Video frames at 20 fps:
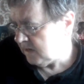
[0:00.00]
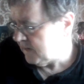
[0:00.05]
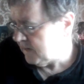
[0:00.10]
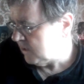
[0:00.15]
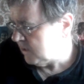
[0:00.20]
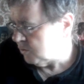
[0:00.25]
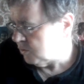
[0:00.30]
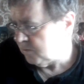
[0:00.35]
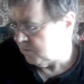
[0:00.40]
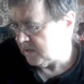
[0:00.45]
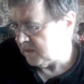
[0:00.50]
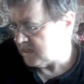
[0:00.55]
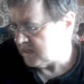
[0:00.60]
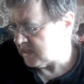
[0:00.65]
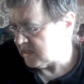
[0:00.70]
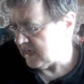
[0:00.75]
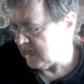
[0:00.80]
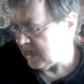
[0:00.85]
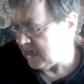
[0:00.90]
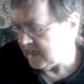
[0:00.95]
made up with this,
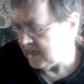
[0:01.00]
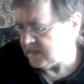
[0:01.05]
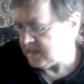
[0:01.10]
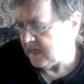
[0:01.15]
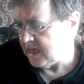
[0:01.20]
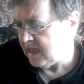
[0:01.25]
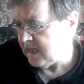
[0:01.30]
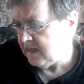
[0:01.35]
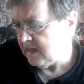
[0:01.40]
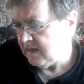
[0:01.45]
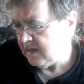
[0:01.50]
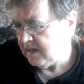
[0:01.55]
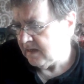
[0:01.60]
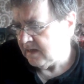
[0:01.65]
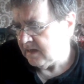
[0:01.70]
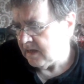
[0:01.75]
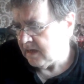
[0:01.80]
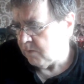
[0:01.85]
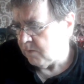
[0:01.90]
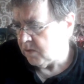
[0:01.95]
guys, yeah.
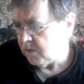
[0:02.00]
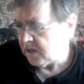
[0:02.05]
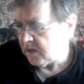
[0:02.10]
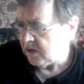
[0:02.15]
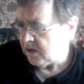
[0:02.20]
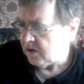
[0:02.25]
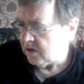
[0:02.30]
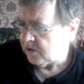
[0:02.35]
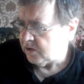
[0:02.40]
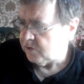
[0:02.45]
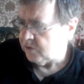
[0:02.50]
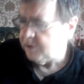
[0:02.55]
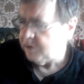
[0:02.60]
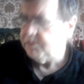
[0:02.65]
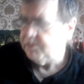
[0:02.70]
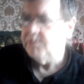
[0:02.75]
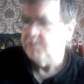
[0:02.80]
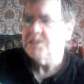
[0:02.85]
What they are, the Crypt of